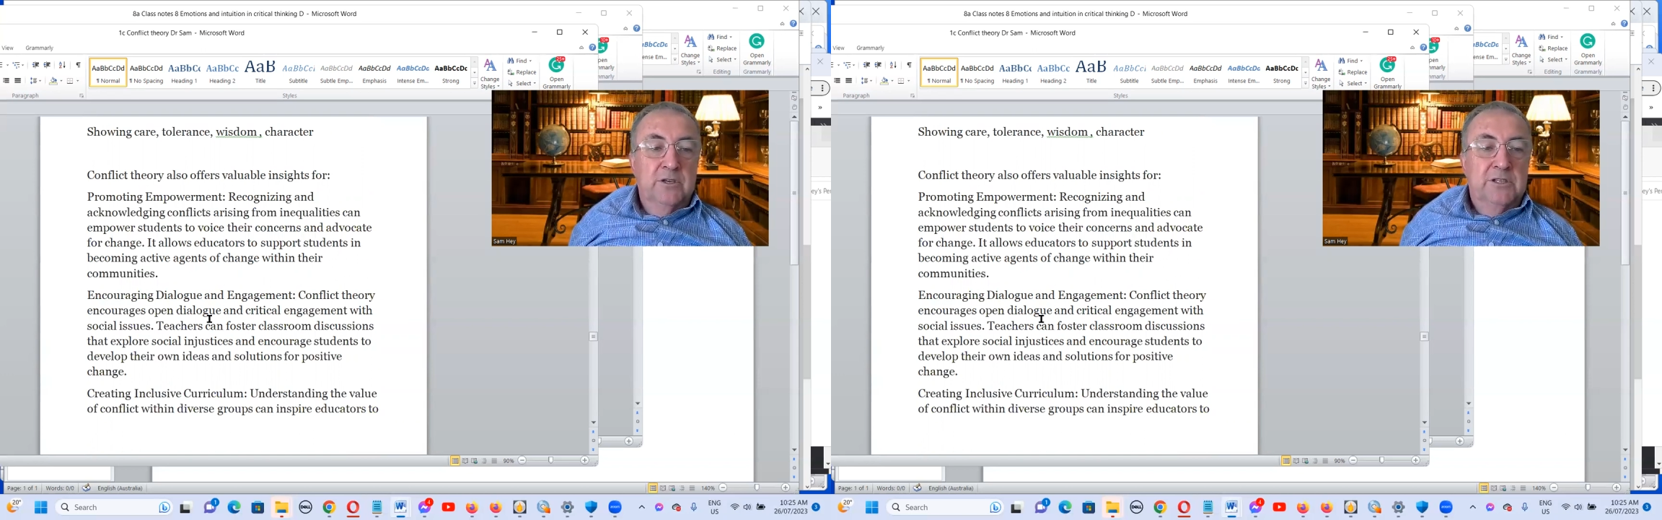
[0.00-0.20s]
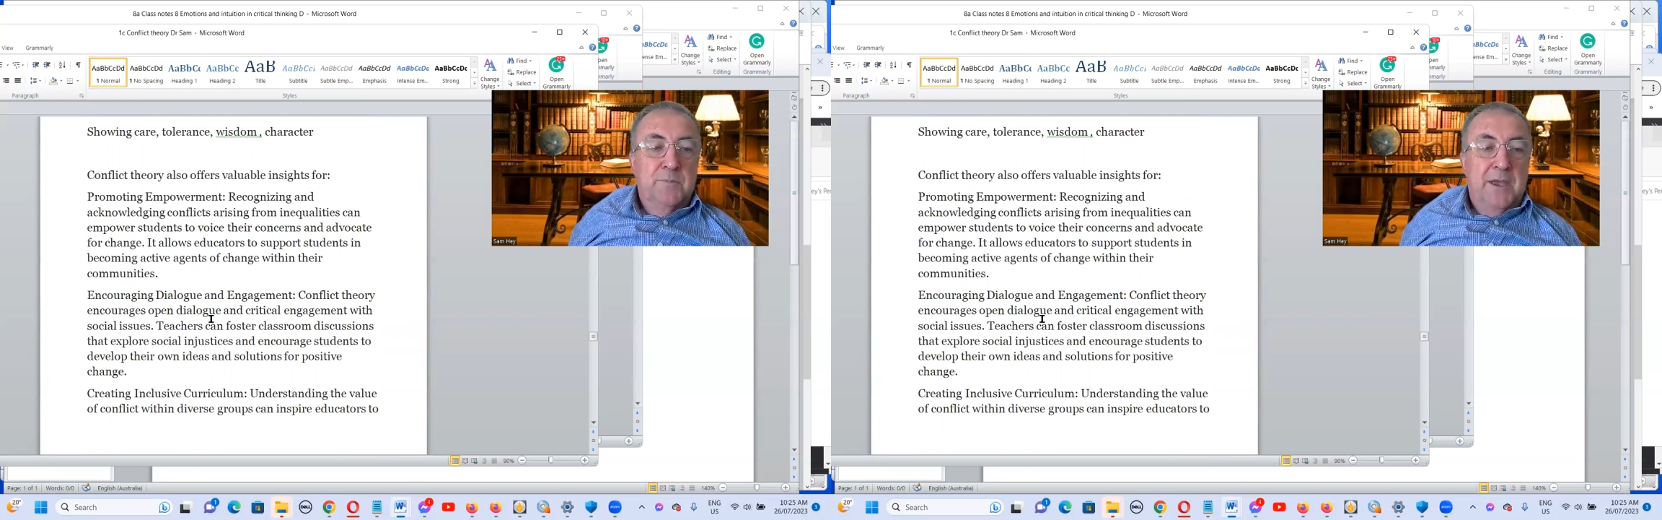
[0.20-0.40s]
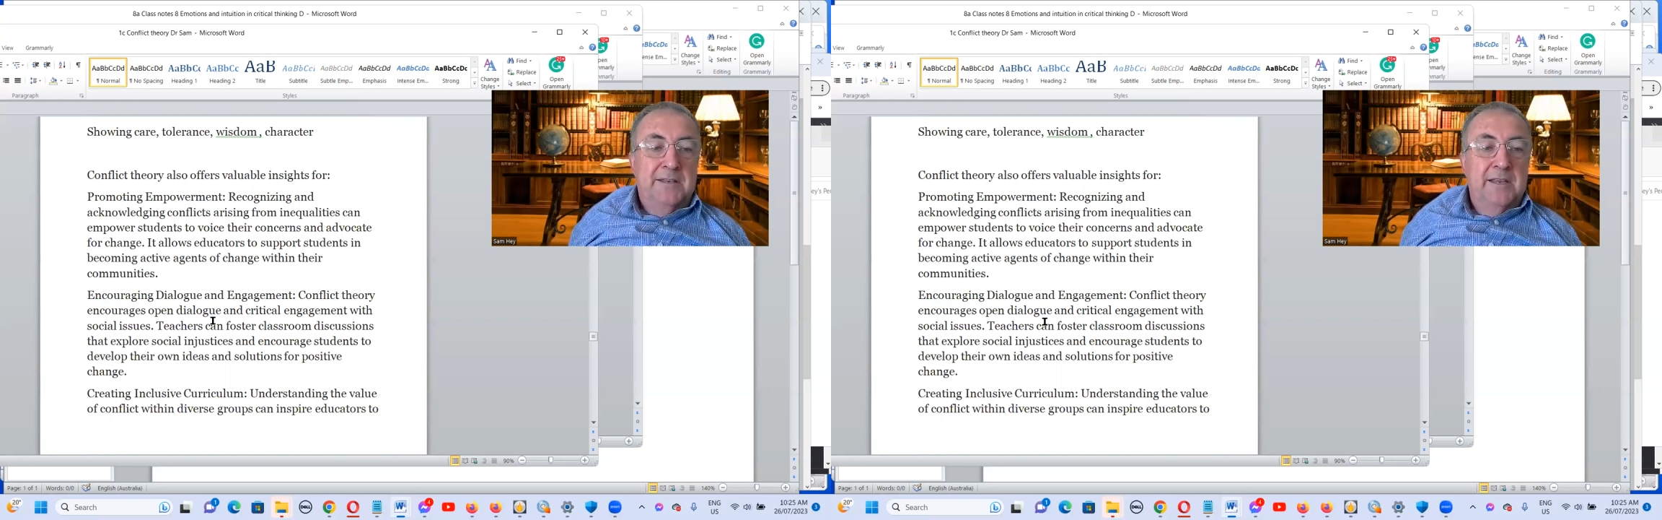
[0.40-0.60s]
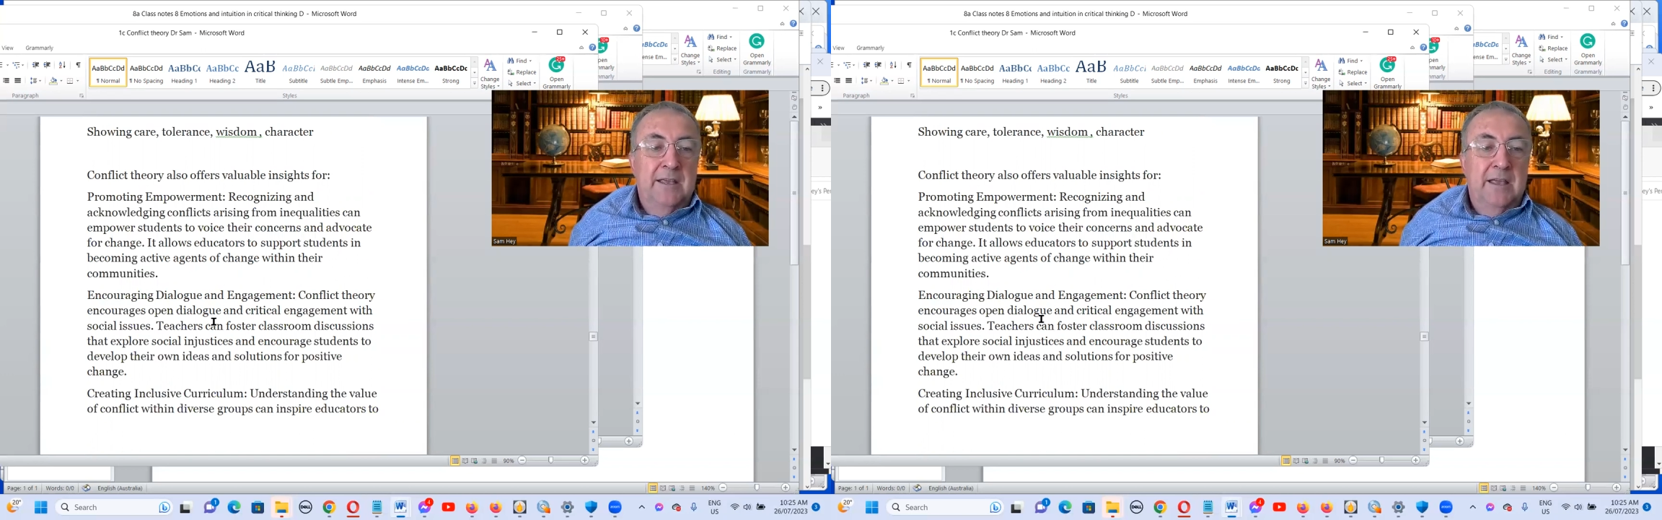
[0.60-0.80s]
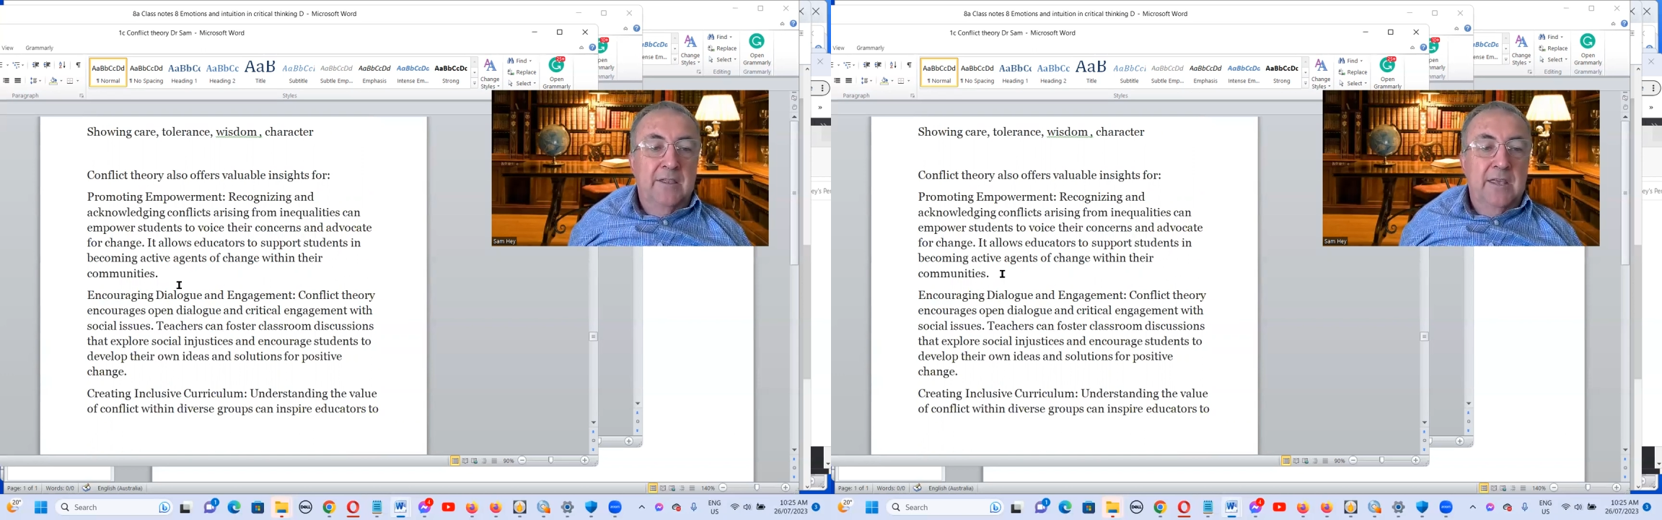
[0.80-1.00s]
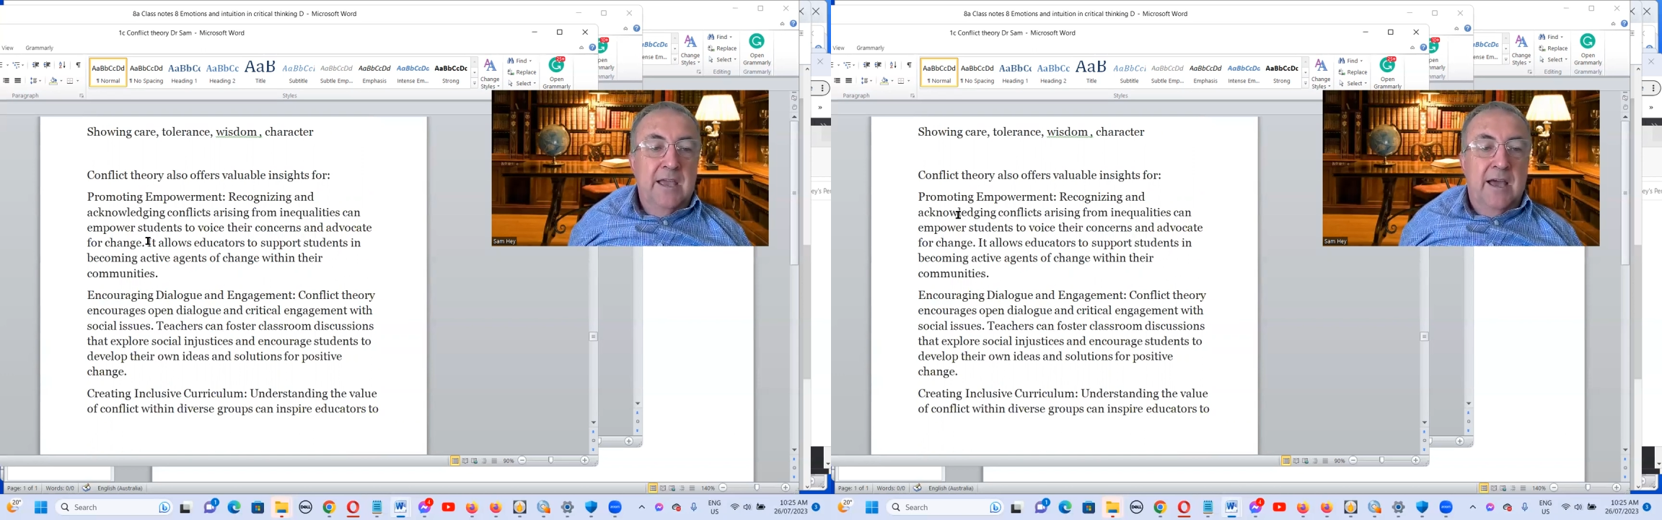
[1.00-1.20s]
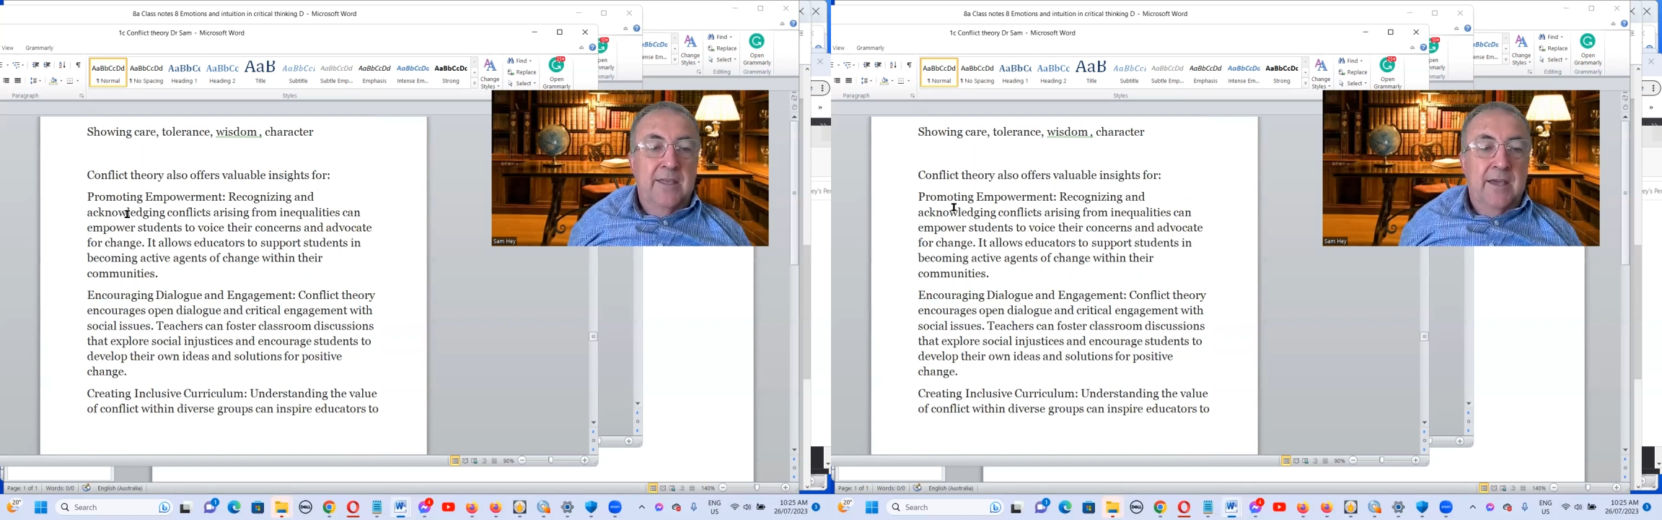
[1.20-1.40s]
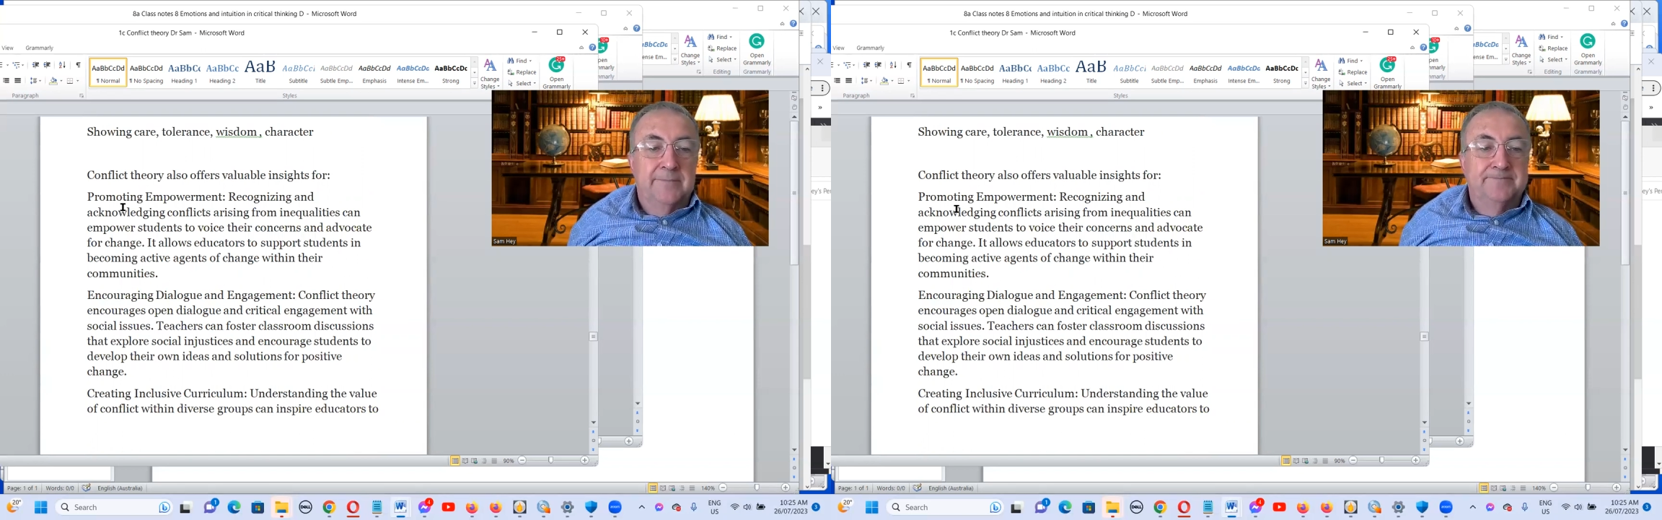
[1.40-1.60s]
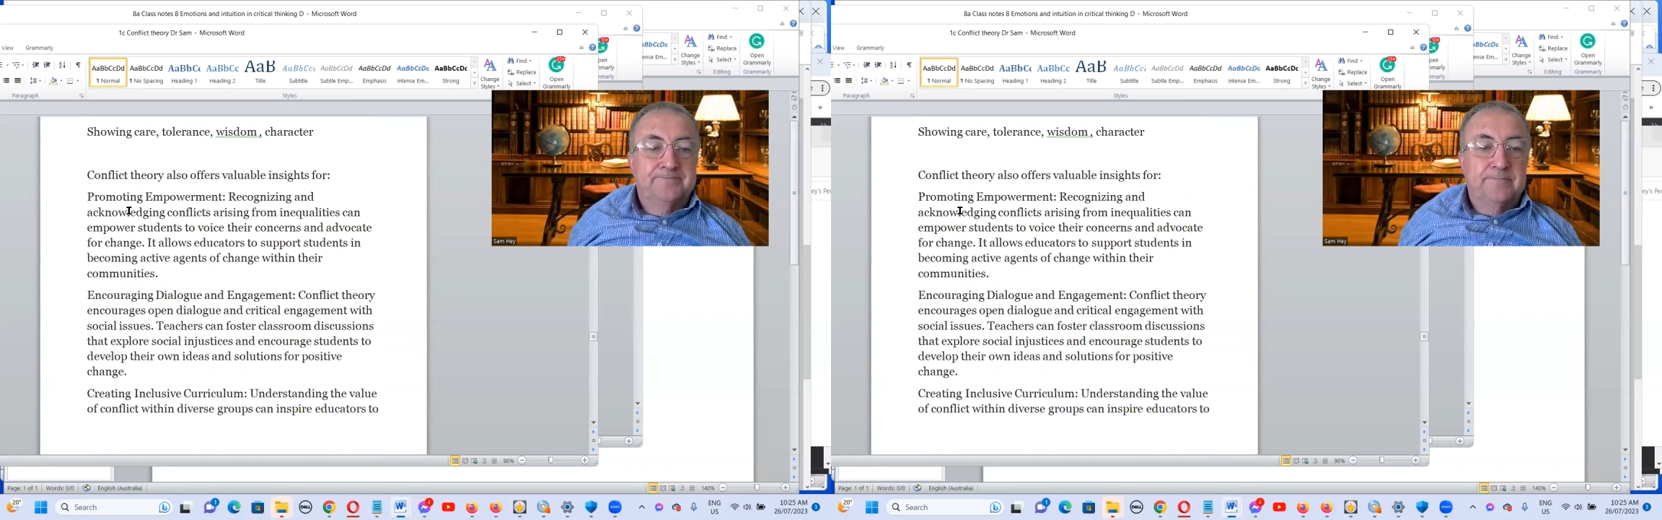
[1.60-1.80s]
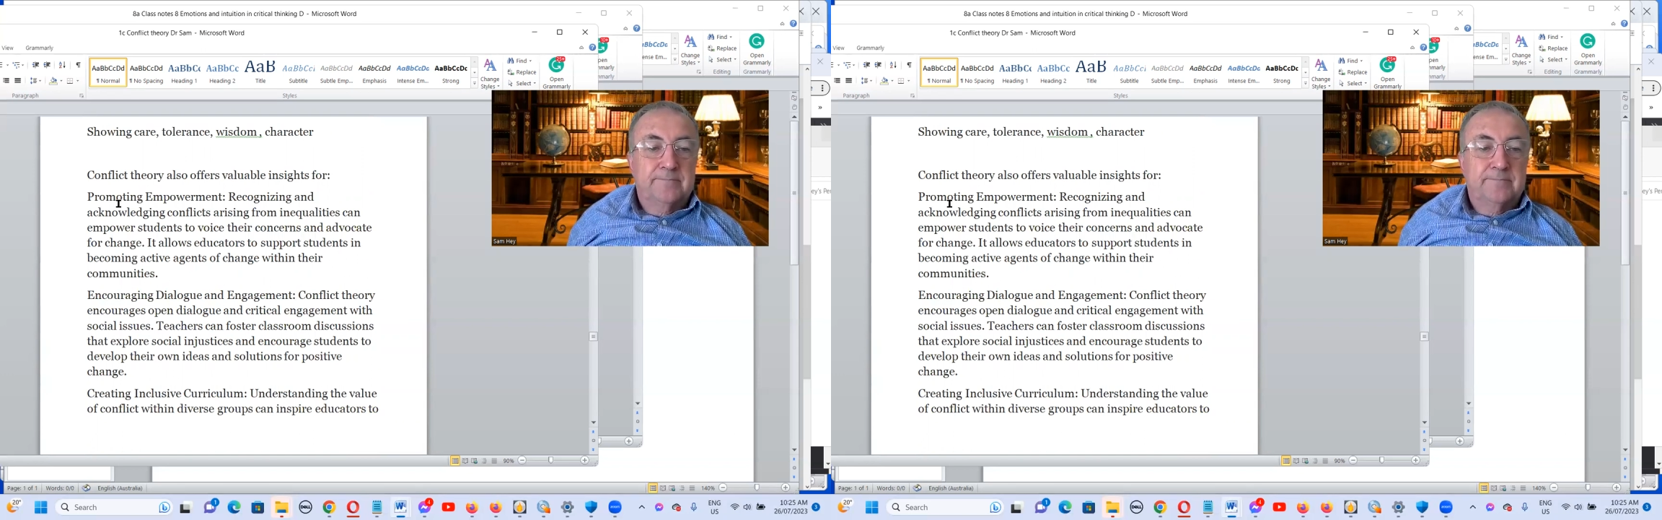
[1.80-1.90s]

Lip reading: respecting the other.